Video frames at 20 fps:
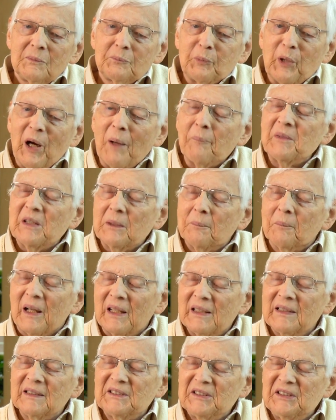prompted
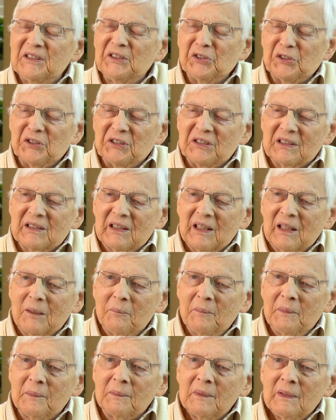my decision to
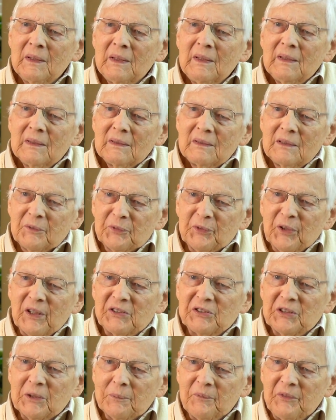come to
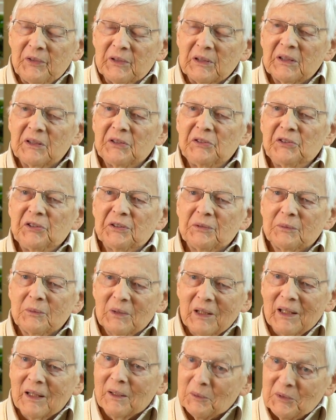Friendship Village
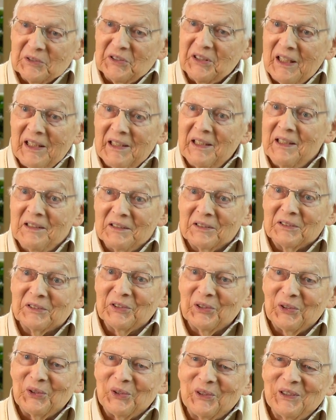when I was 80
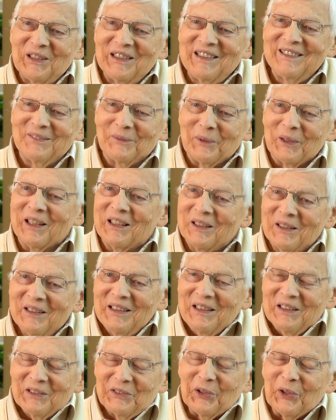years old, when I
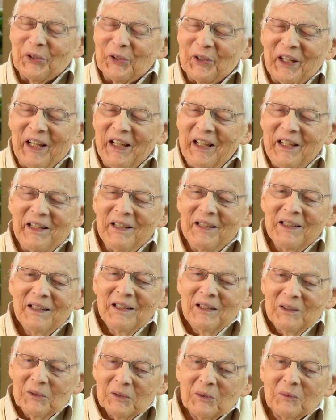turned 80,
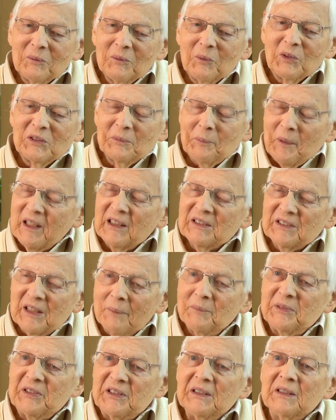was because
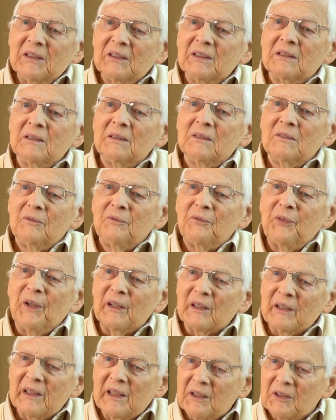I'm still in
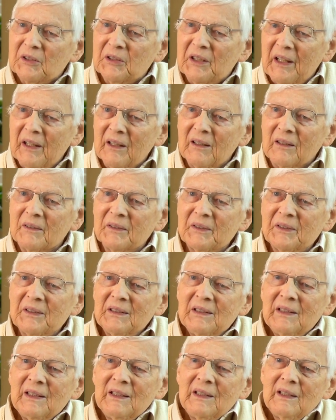fairly good health
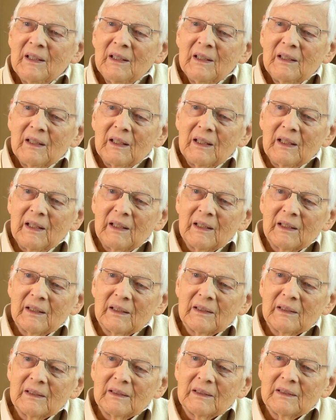
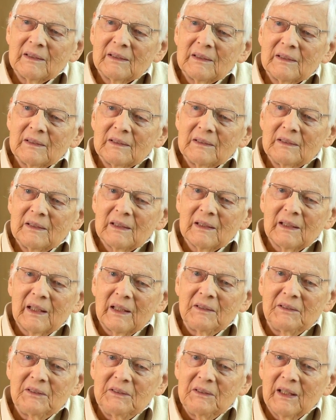and
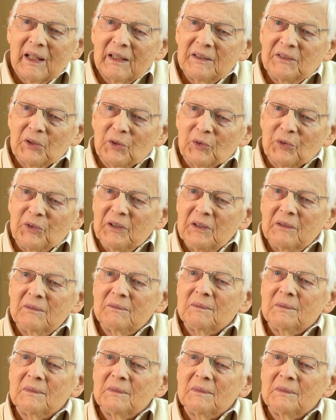I, I don't